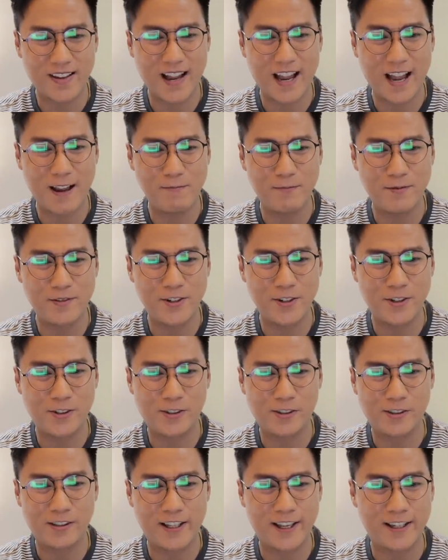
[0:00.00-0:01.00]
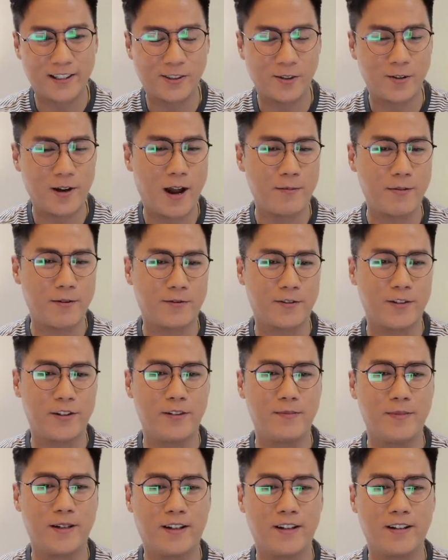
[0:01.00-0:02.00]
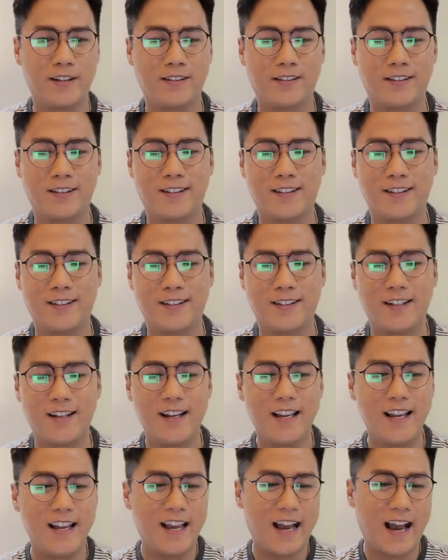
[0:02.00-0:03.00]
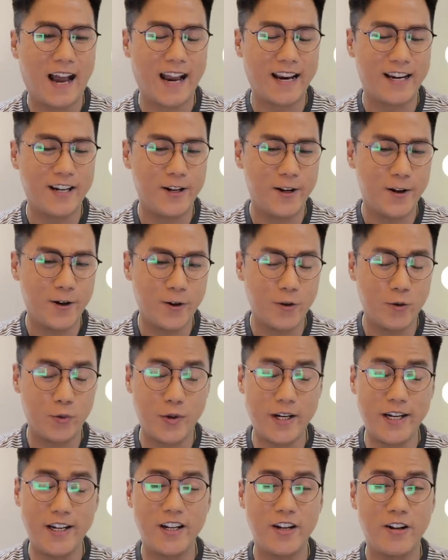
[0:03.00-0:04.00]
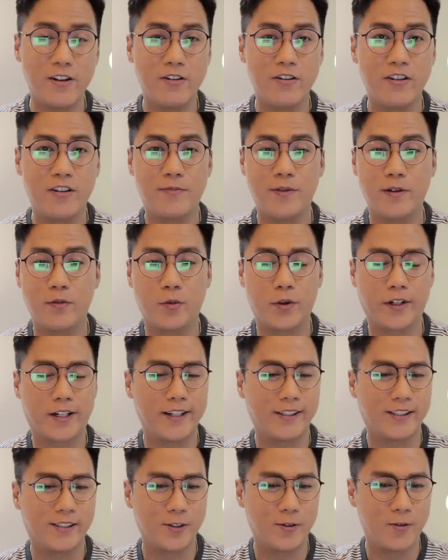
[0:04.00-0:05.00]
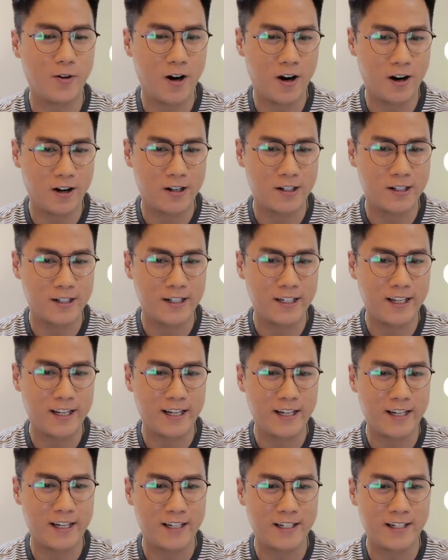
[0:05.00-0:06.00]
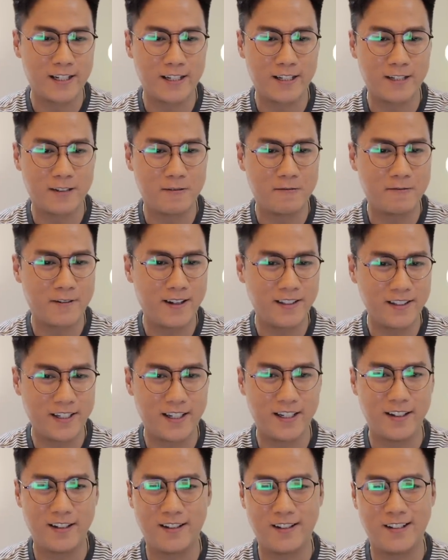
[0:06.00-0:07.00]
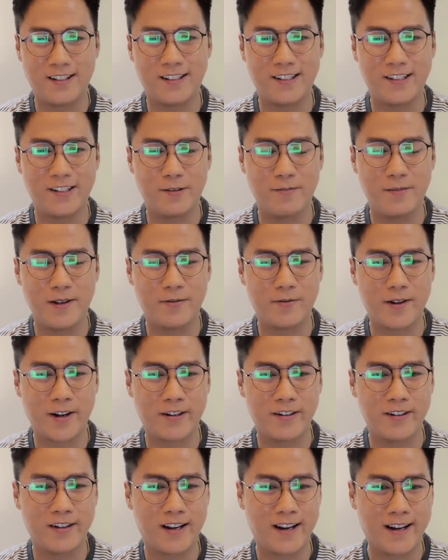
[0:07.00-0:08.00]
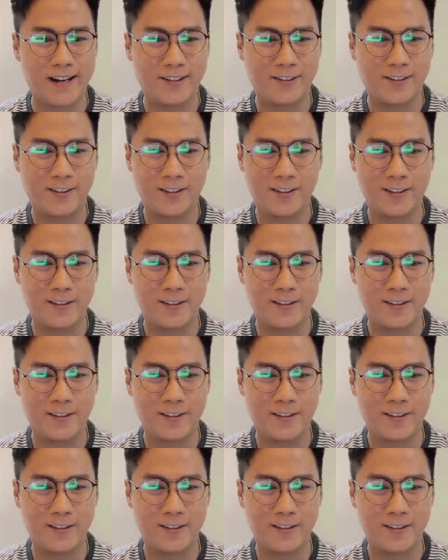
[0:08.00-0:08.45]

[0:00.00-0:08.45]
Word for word: I'm just like so happy for you because uh, I know we know you've been working so hard and uh, finally uh, you're being recognized